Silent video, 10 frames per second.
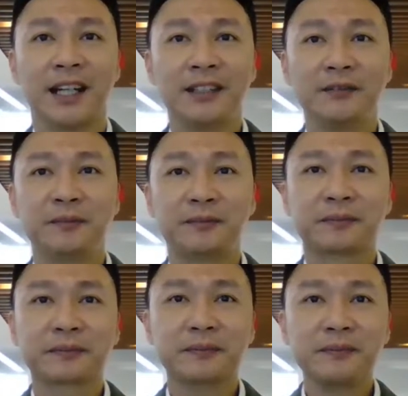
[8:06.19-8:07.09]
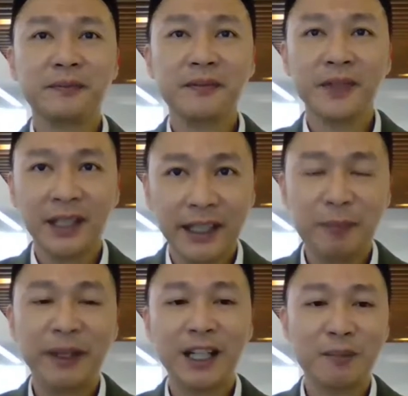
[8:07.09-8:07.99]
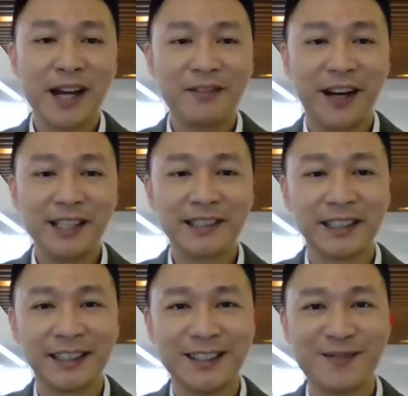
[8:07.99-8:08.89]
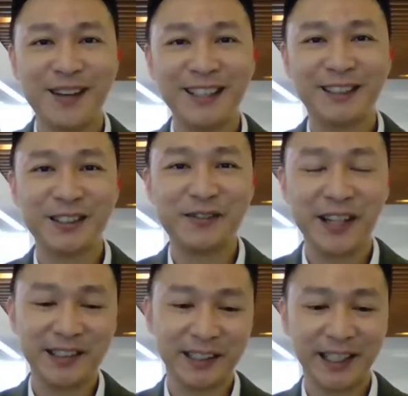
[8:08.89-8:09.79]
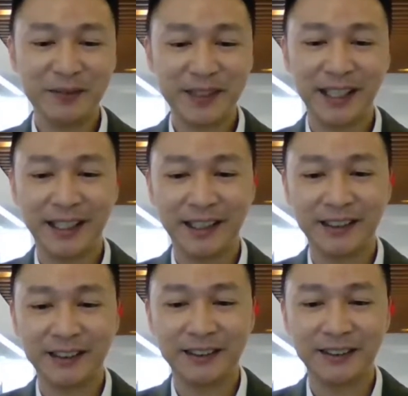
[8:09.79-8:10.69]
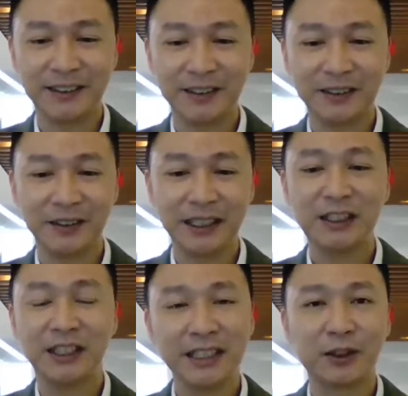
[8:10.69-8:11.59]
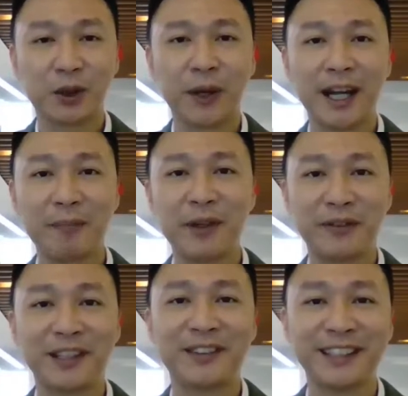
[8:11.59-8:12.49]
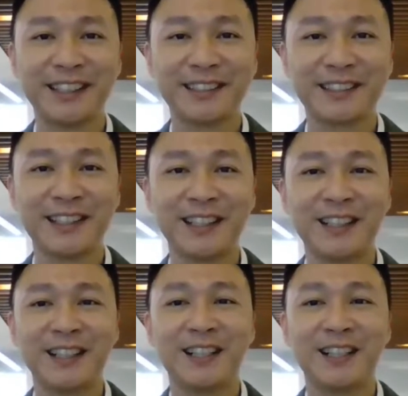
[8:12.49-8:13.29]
And they picked up my advice, managed to invest in them, and initially they were quite happy with the returns.